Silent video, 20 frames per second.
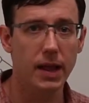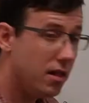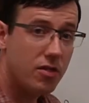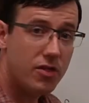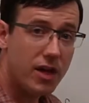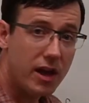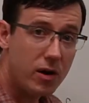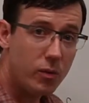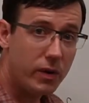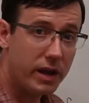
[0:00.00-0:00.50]

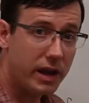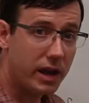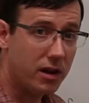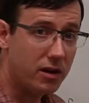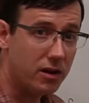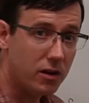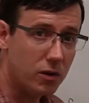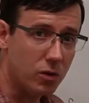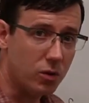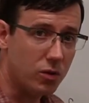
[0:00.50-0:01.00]
then we
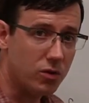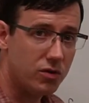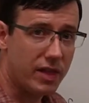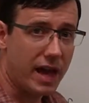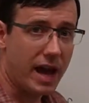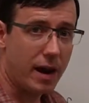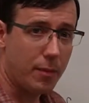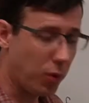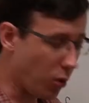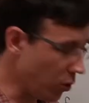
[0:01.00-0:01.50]
can use
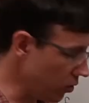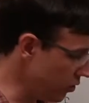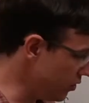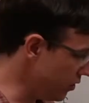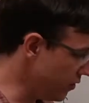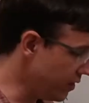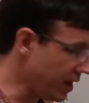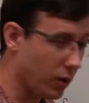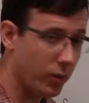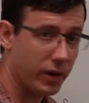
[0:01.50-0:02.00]
that
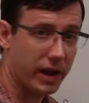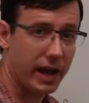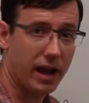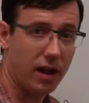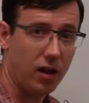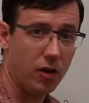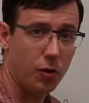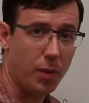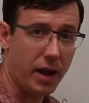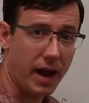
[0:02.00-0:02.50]
portion that we
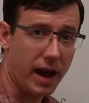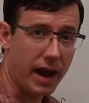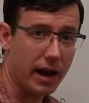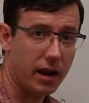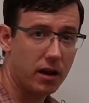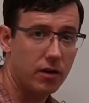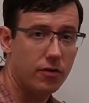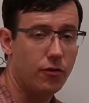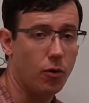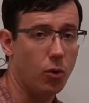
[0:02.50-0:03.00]
held
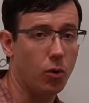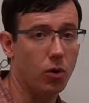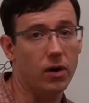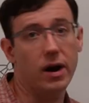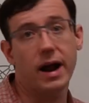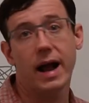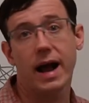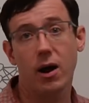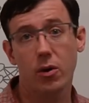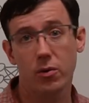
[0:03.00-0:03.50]
back
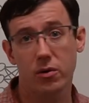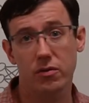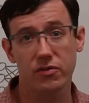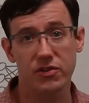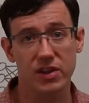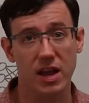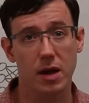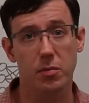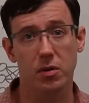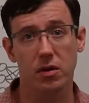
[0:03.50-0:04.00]
for
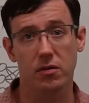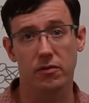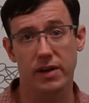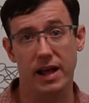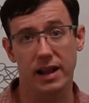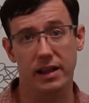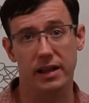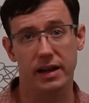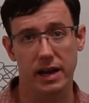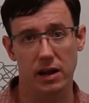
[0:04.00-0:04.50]
out-of-sample
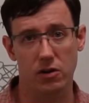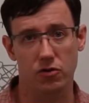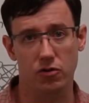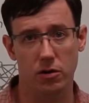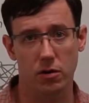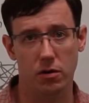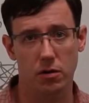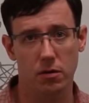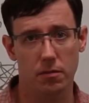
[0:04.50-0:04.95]
validation.